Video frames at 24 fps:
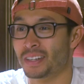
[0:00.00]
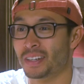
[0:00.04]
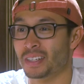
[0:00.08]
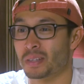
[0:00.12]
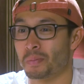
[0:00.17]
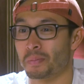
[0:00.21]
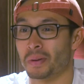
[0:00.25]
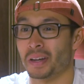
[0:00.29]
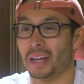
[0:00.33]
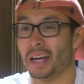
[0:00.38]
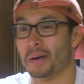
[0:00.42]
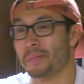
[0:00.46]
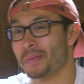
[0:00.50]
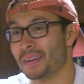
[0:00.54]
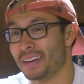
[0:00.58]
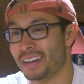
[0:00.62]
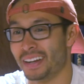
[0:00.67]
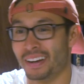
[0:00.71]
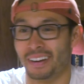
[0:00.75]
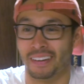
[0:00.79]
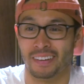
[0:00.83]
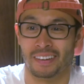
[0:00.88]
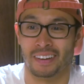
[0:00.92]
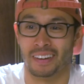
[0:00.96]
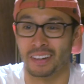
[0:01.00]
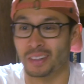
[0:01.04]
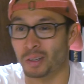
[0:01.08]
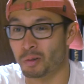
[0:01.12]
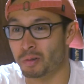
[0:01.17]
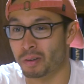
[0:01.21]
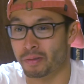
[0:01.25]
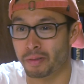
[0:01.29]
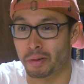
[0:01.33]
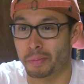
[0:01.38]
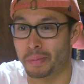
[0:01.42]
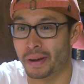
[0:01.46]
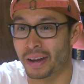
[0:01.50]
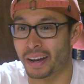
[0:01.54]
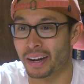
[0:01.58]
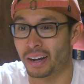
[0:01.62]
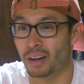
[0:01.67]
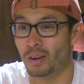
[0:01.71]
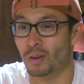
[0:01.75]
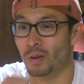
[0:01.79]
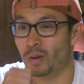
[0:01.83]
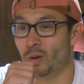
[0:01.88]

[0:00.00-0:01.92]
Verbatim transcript: just plopping down on a little riverbank.